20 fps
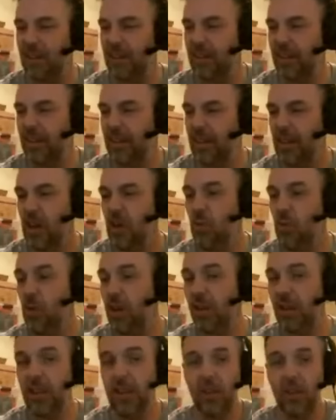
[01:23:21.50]
yeah,
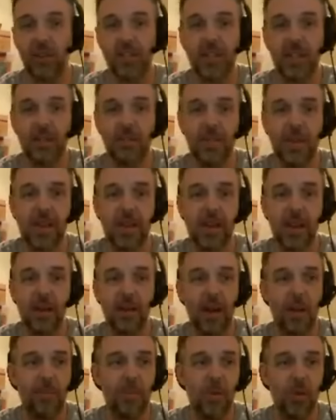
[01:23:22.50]
yeah, definitely. Well, it looks like
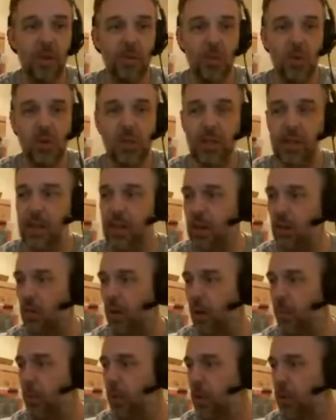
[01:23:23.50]
me, I bought the most
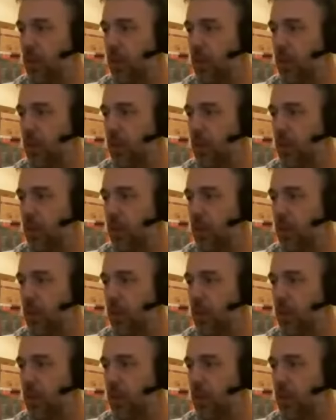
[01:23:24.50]
Lego. I